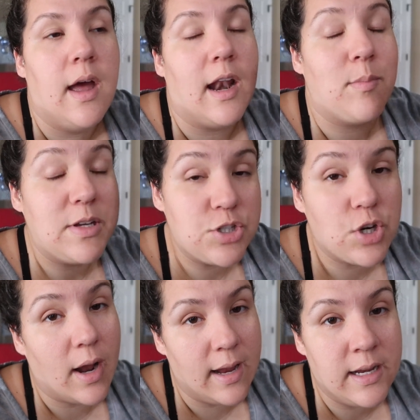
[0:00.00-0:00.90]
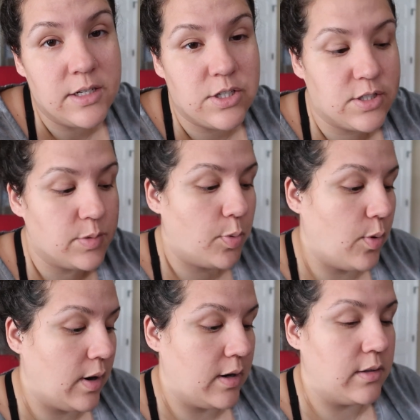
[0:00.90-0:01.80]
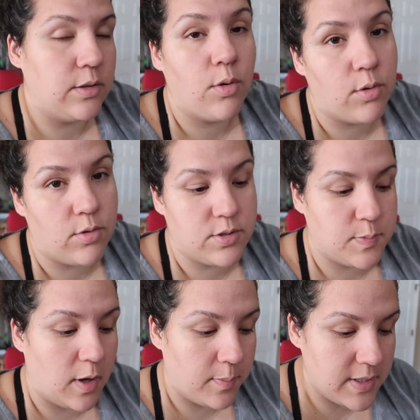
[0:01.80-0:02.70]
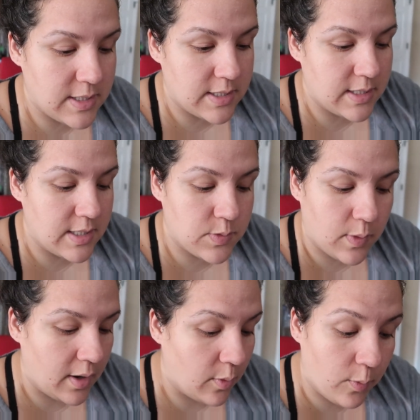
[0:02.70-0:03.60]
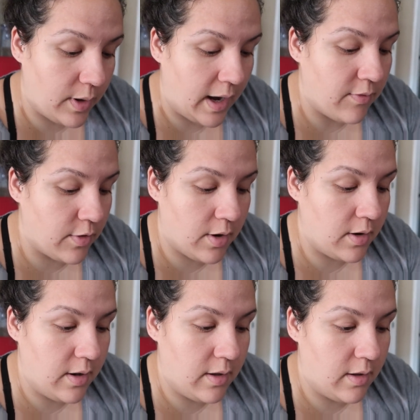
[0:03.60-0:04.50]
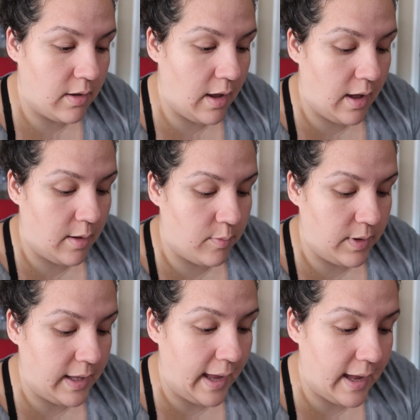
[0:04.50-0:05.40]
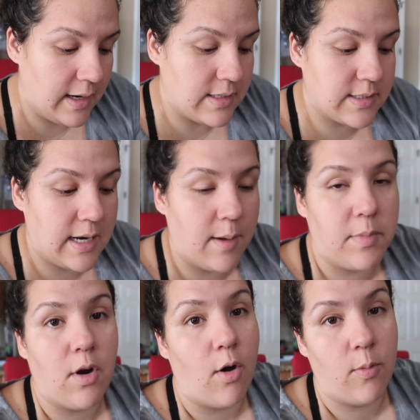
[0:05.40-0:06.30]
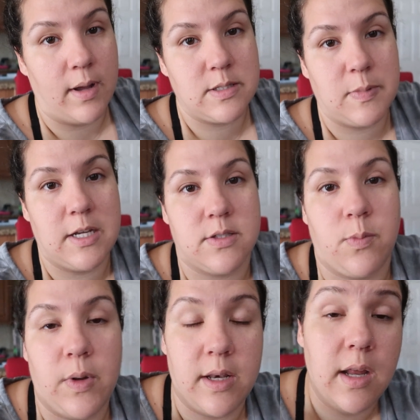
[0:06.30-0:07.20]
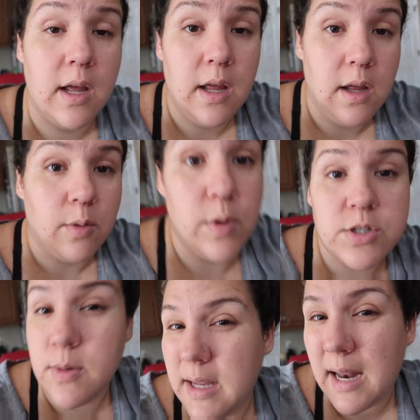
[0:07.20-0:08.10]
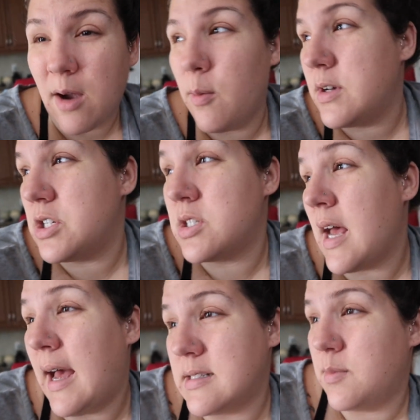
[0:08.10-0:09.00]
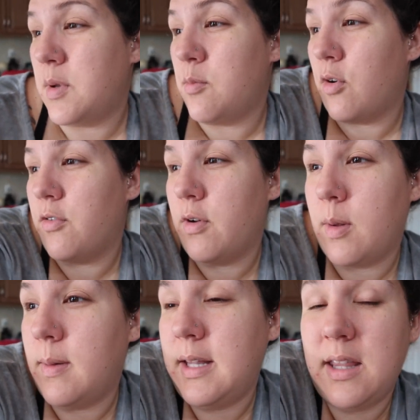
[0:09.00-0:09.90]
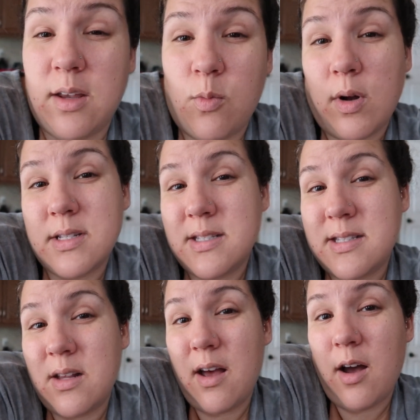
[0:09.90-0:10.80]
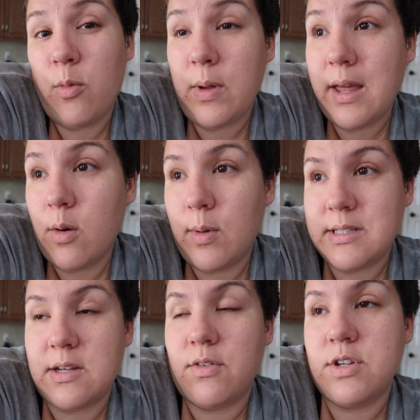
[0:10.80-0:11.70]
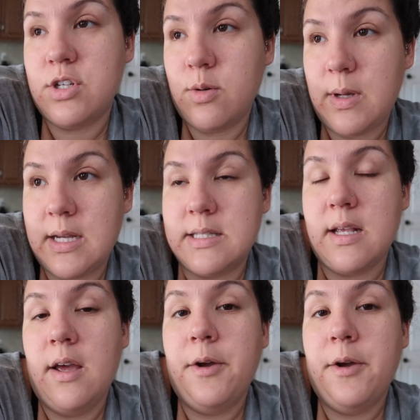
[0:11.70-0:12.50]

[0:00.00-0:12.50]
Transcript: and I've been trying to support local small businesses where whenever um, we can. It doesn't happen always because when we do eat out, which just hasn't been more frequently than once a week, once every two weeks,